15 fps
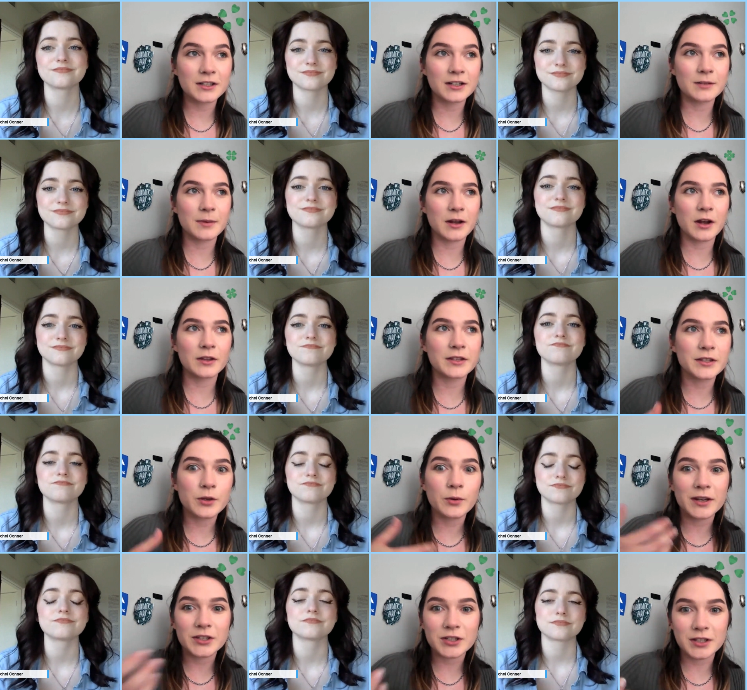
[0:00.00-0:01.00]
Speaker 1: her about all these
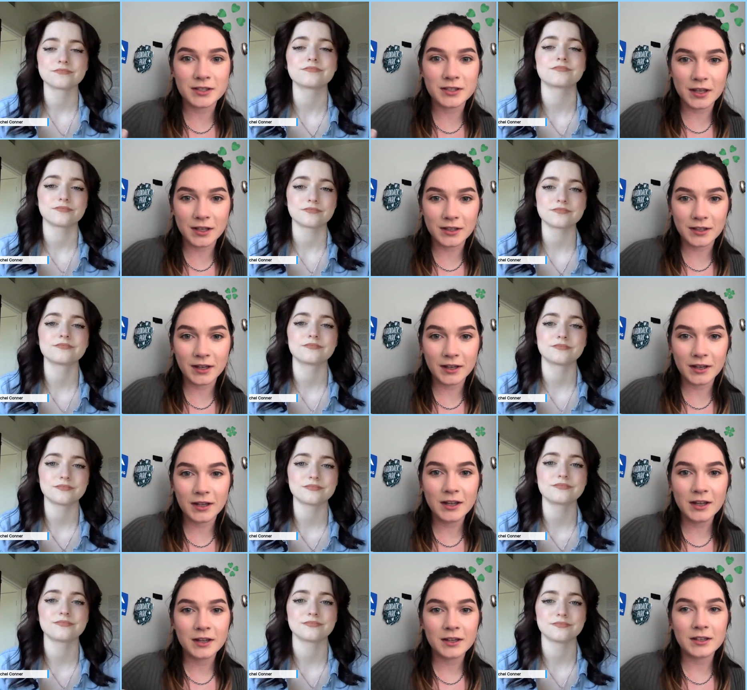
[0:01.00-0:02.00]
questions that
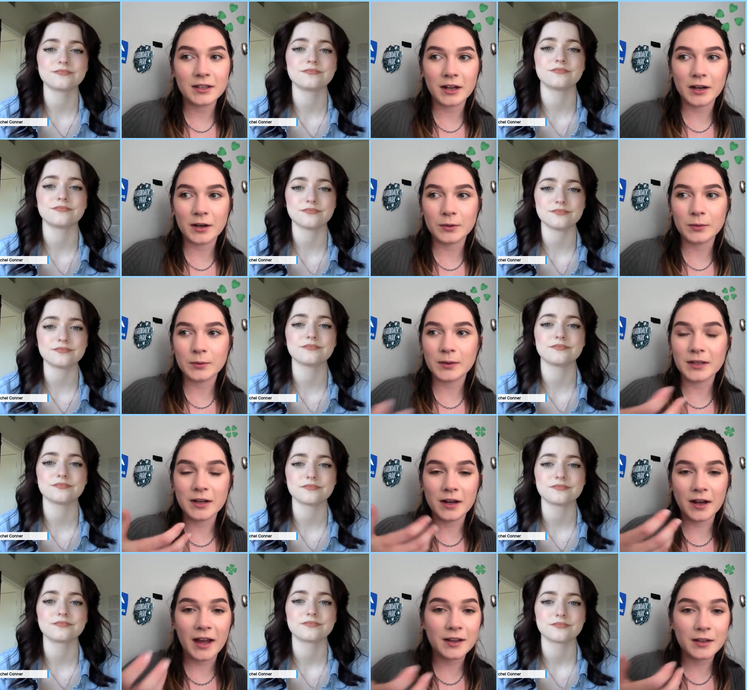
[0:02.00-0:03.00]
like, you know, we
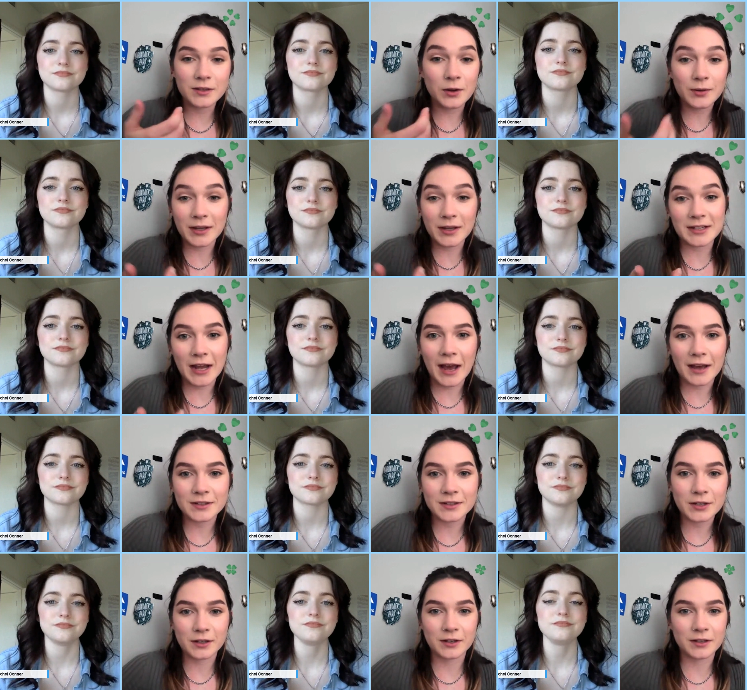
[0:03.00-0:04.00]
don't I don't get to
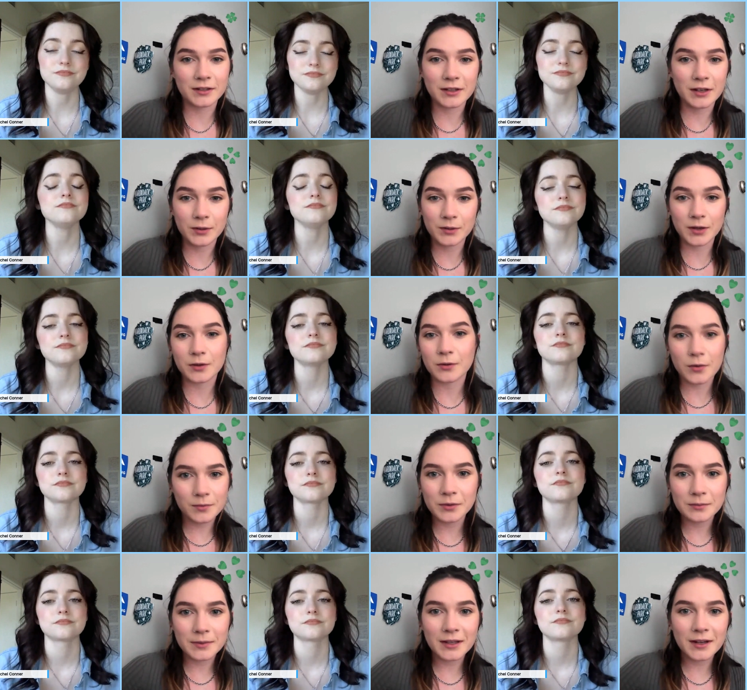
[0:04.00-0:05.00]
ask her, you know, in our
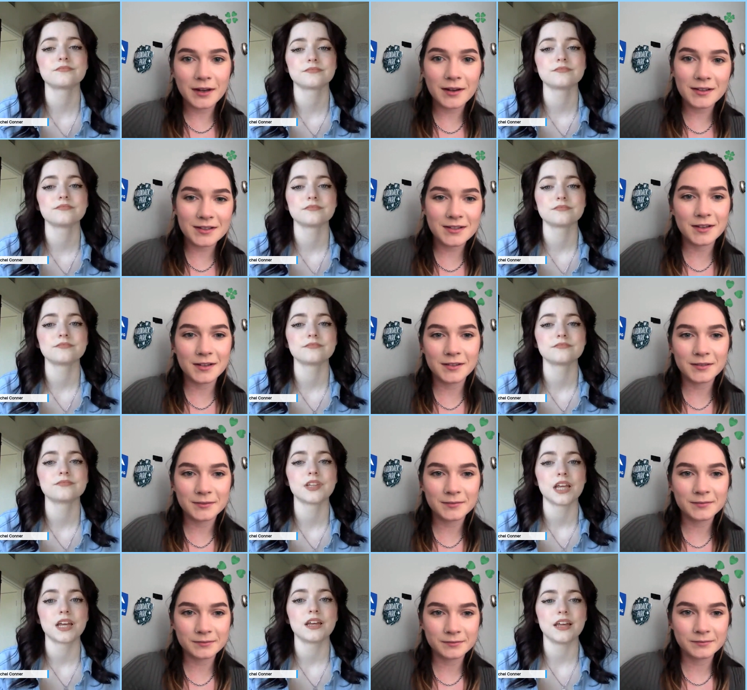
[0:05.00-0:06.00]
normal meetings.
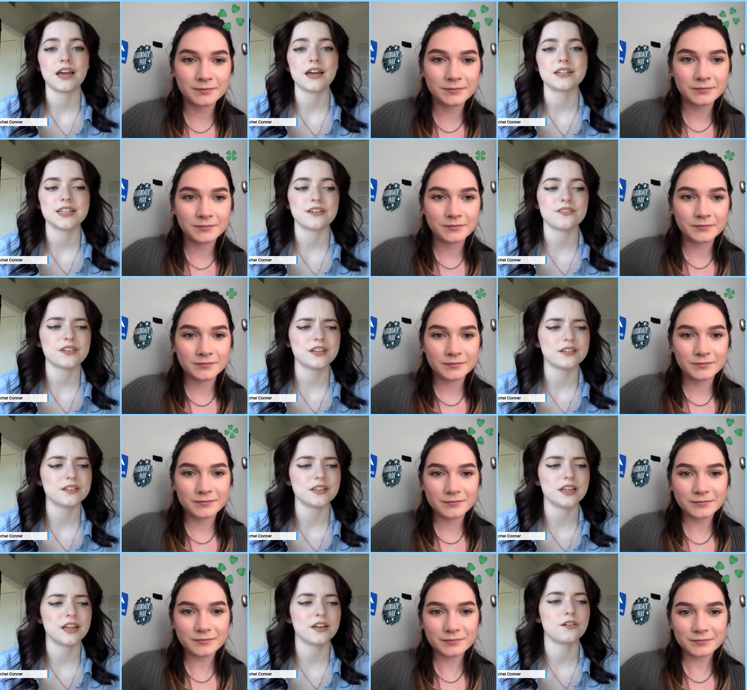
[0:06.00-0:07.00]
Speaker 2: Yeah,
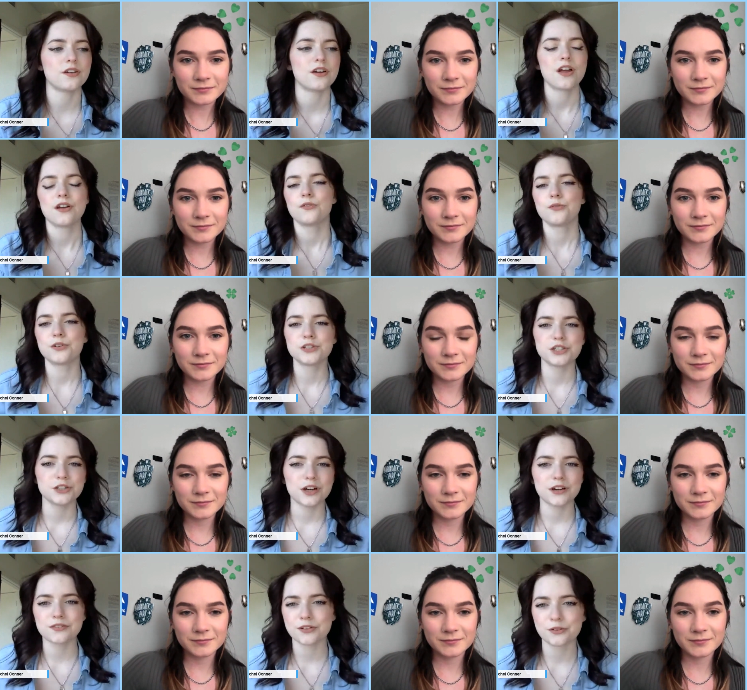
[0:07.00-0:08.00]
definitely. Would
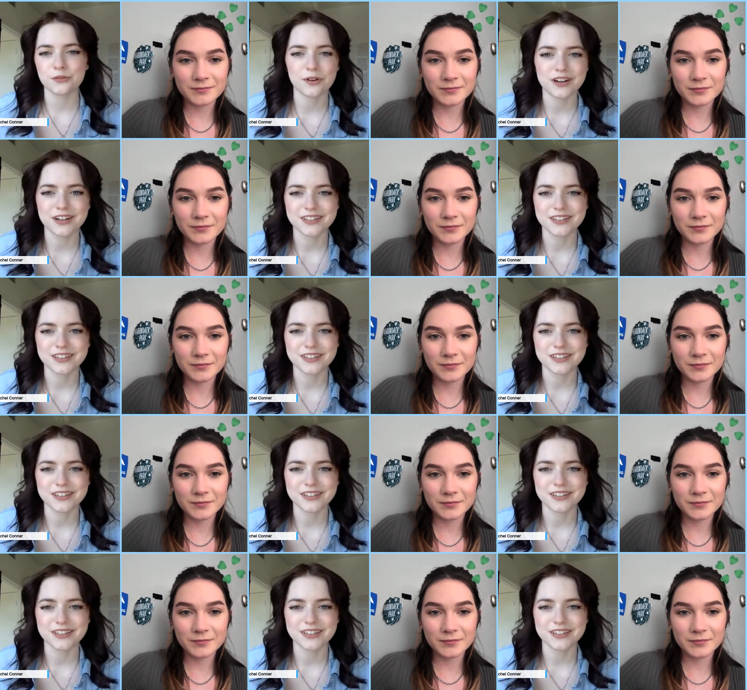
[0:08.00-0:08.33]
you ever want